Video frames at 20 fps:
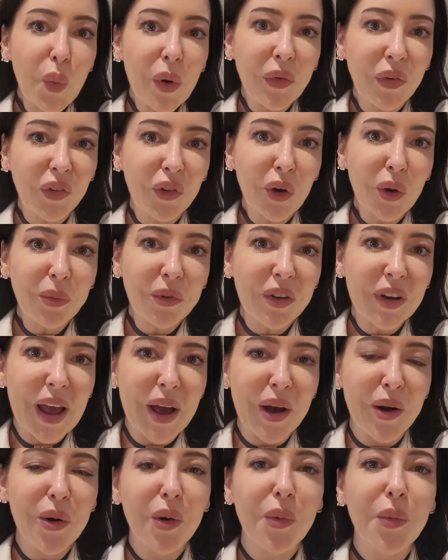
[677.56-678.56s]
We've stopped
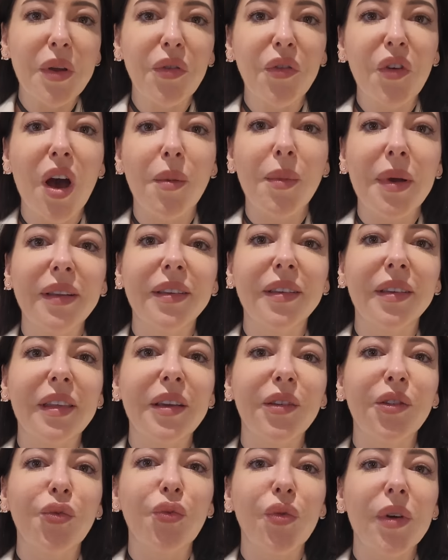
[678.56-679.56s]
now and we've come into
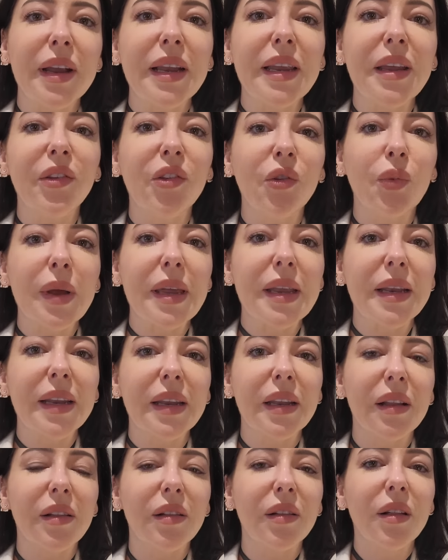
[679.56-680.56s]
this really sweet
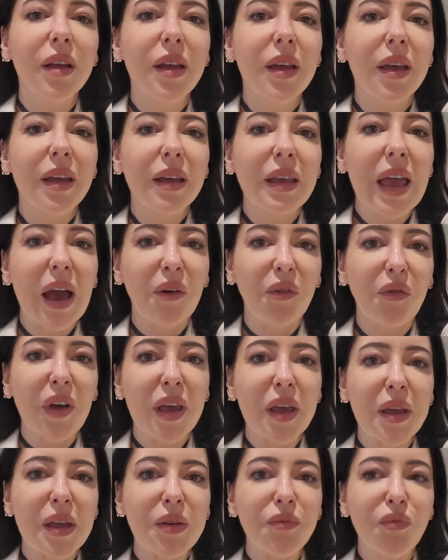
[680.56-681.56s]
little
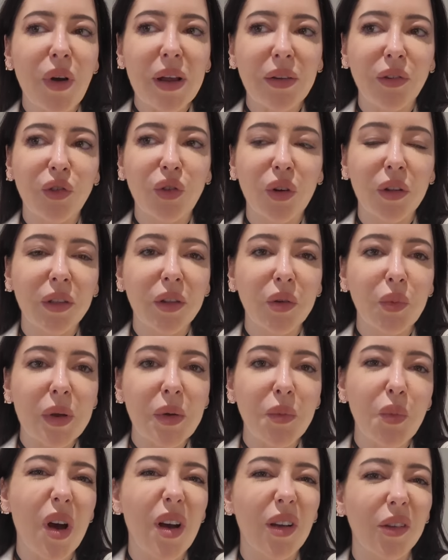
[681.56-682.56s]
cafe restaurant
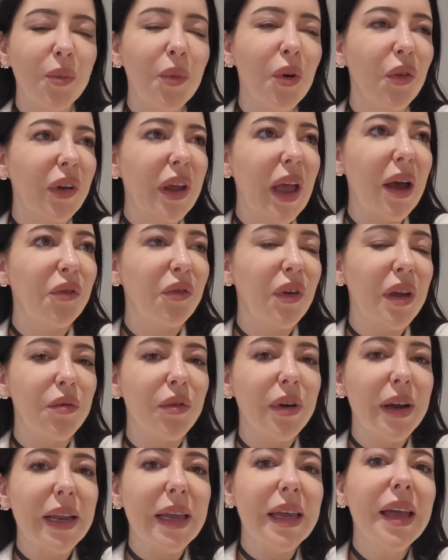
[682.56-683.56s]
it's more of a cafe
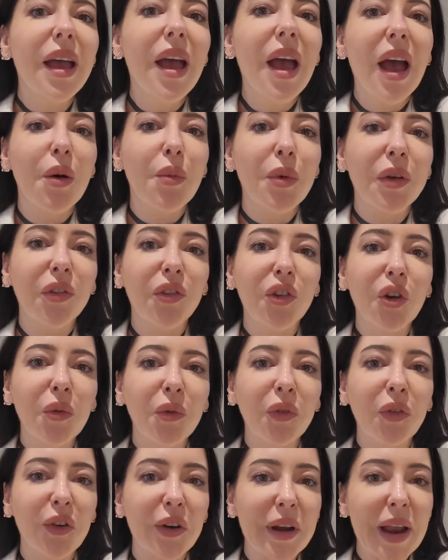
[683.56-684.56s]
really. And we've
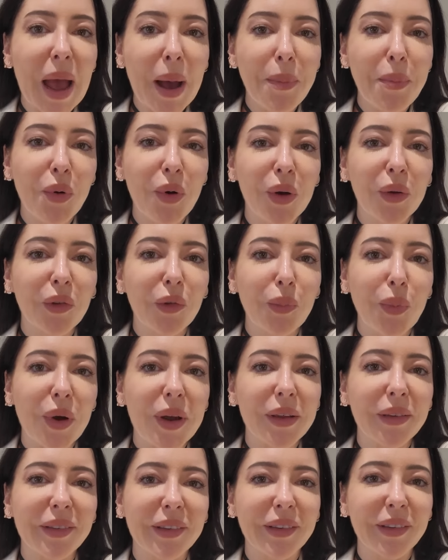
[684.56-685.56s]
stopped for an Aperol
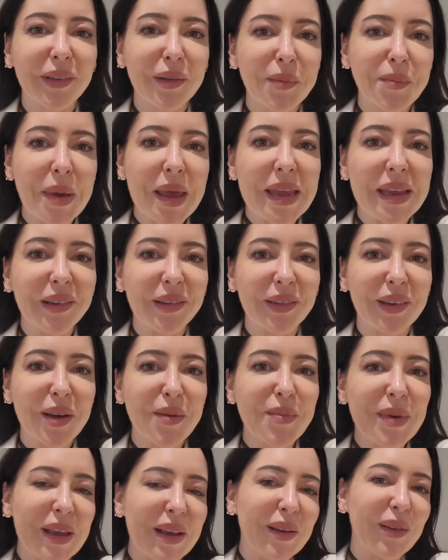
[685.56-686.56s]
spritz and some
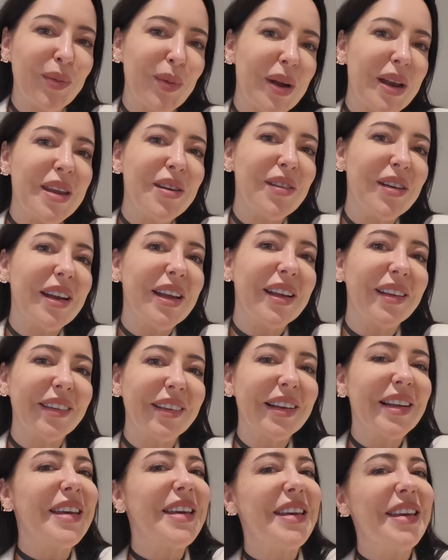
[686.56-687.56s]
pizza, because when you're in
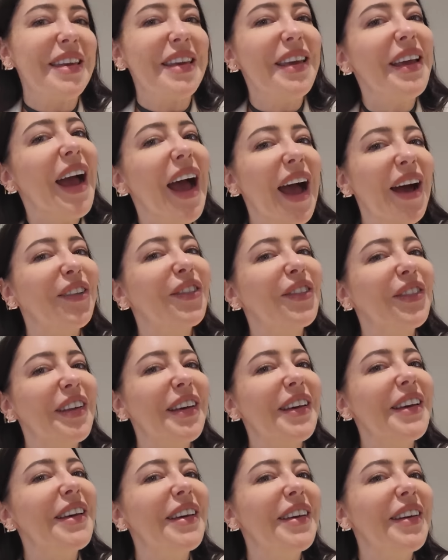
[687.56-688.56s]
Italy, you have
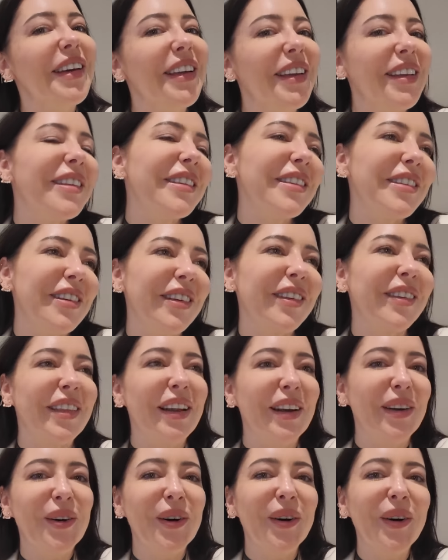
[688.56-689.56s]
to. It's just
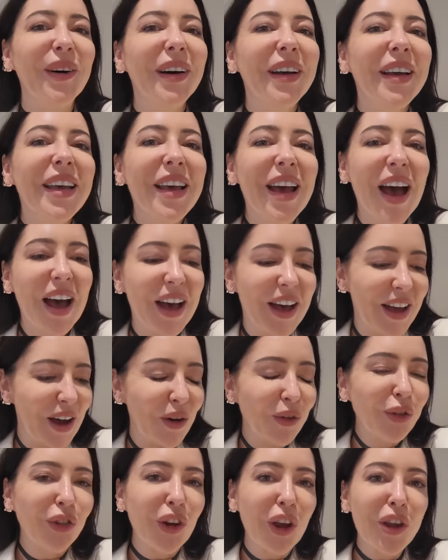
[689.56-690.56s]
the law.
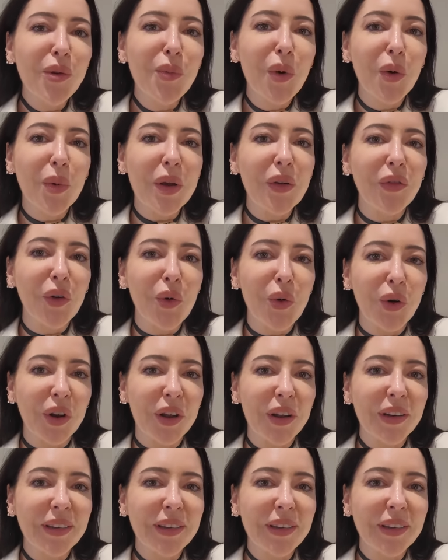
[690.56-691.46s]
I'll show you what we've ordered.